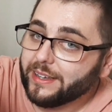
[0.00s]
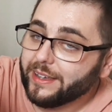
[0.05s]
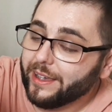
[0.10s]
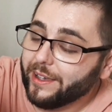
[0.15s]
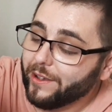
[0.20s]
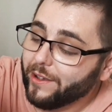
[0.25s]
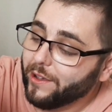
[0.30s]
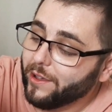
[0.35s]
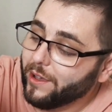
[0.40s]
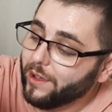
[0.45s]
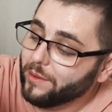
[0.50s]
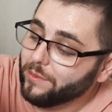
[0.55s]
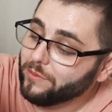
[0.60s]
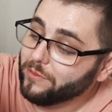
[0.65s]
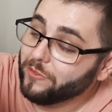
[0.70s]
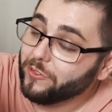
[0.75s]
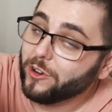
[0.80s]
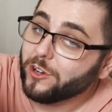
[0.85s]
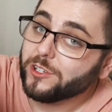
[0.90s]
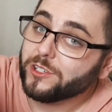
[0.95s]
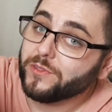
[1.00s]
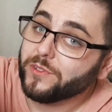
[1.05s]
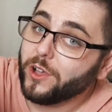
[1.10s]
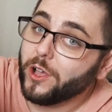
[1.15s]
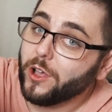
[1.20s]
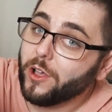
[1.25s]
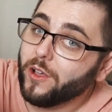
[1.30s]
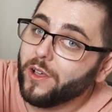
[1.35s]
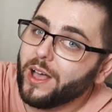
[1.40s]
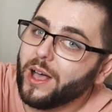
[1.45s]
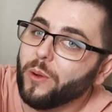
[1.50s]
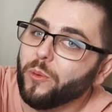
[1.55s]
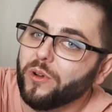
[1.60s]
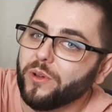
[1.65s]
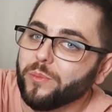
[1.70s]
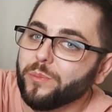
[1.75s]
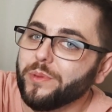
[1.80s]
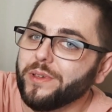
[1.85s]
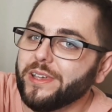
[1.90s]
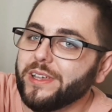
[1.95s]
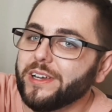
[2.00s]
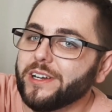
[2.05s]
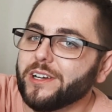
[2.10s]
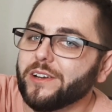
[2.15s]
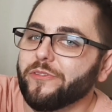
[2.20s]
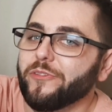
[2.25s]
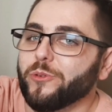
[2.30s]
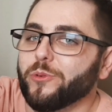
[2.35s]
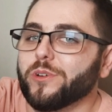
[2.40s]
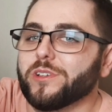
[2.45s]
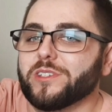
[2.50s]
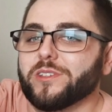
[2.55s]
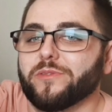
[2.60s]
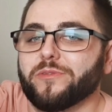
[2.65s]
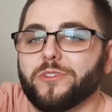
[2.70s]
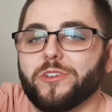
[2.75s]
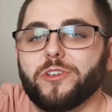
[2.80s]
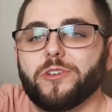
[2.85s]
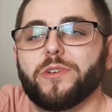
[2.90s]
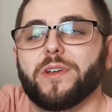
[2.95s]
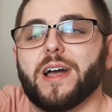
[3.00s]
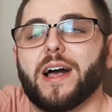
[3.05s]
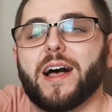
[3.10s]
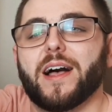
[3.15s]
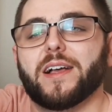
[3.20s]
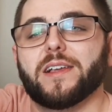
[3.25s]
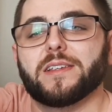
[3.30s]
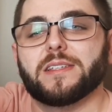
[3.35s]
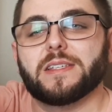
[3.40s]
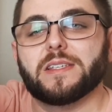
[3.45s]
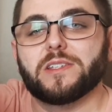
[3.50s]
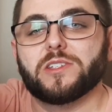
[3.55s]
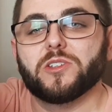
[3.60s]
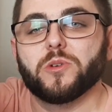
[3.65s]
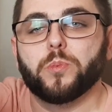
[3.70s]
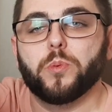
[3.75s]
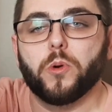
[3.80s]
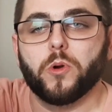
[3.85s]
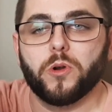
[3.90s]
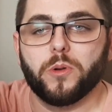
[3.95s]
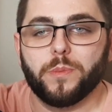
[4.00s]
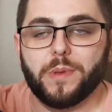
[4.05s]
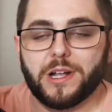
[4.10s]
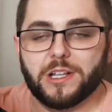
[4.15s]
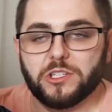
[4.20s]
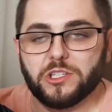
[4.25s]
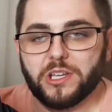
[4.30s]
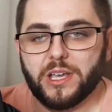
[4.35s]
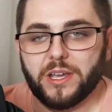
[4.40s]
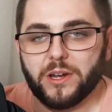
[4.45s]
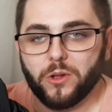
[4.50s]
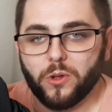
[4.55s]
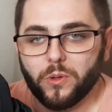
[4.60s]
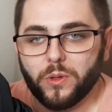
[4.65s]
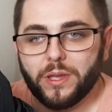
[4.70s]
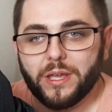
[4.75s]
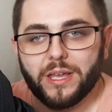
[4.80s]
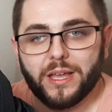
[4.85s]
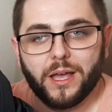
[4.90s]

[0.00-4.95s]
First of all, I wouldn't be here if it wasn't for you guys supporting my channel.